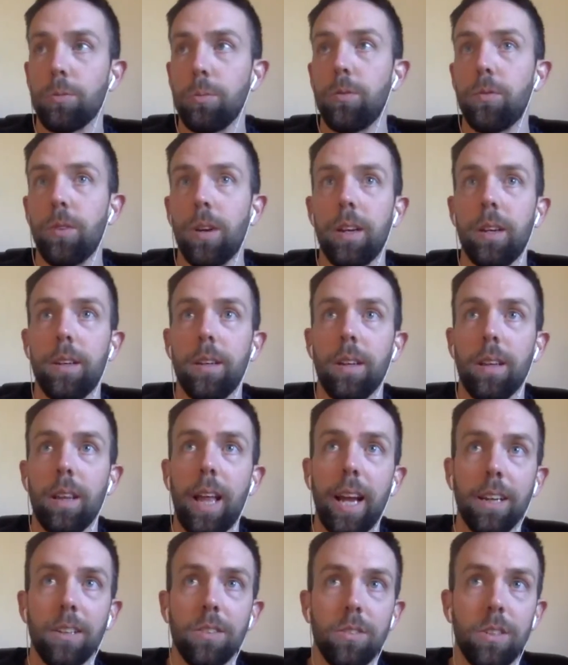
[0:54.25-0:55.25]
We've read
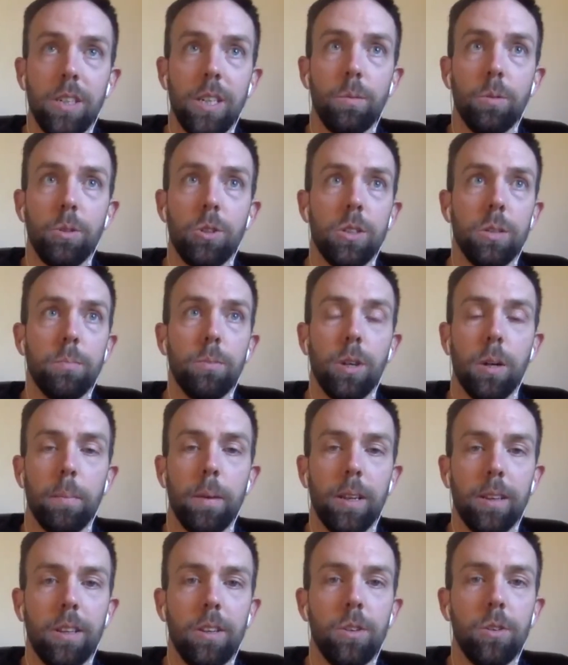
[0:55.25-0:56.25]
Legacy, which is a book
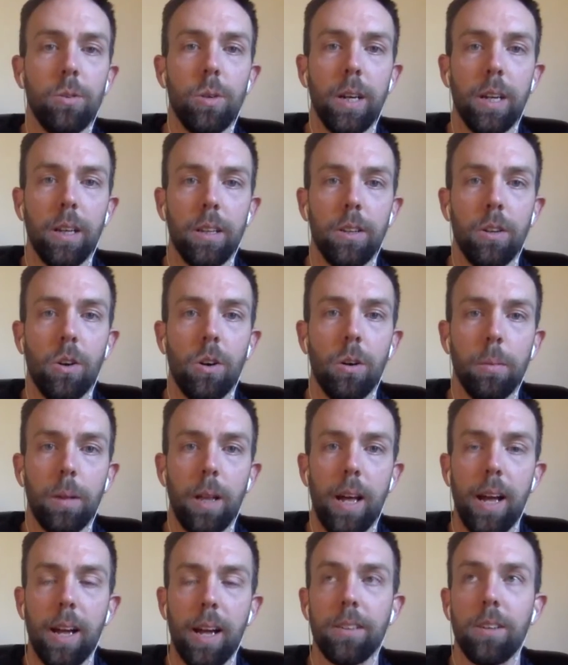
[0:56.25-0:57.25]
about the New England All
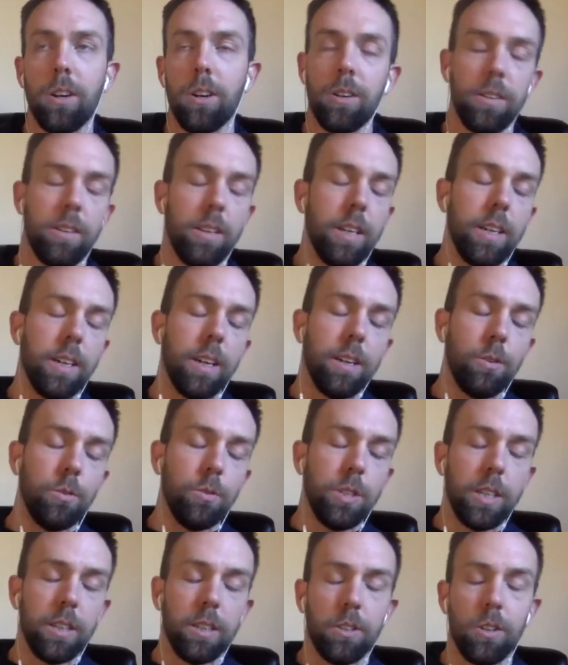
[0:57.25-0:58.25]
Blacks, or the New
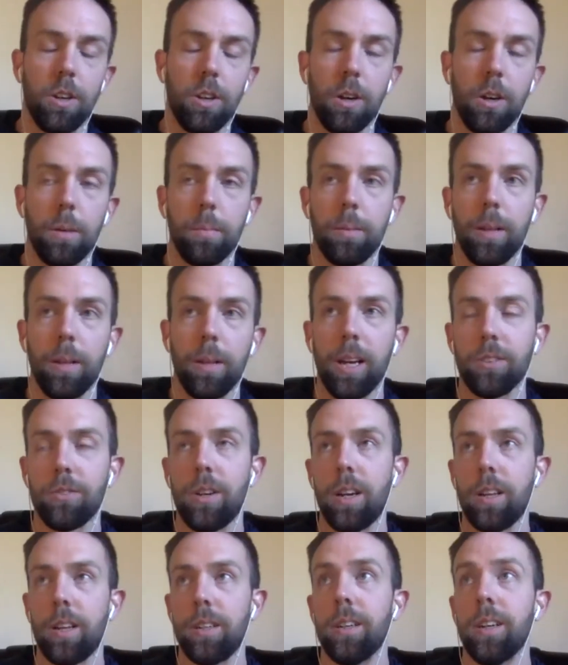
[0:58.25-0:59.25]
Zealand All Blacks
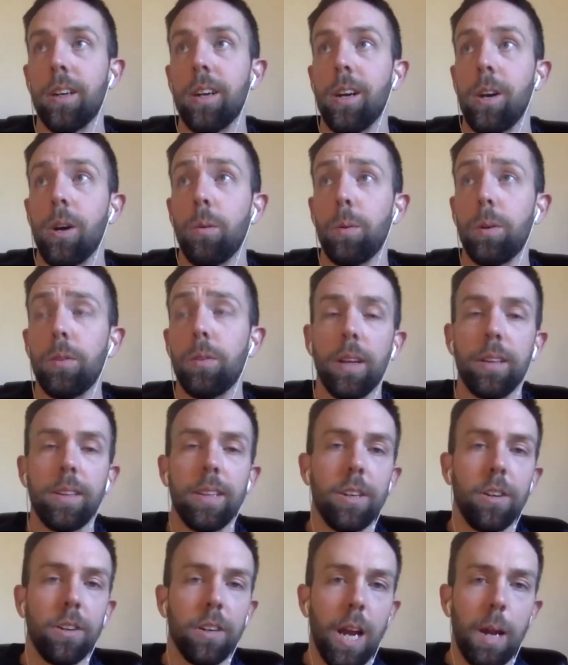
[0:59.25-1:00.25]
rather. We read The
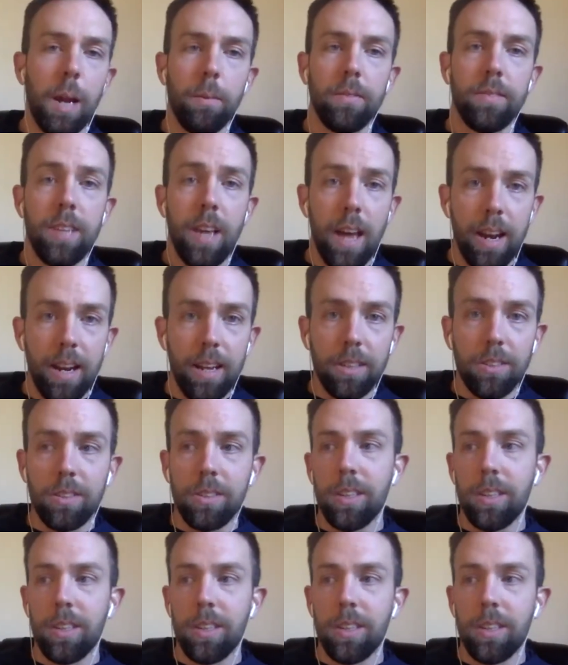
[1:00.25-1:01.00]
Inner Game of Tennis.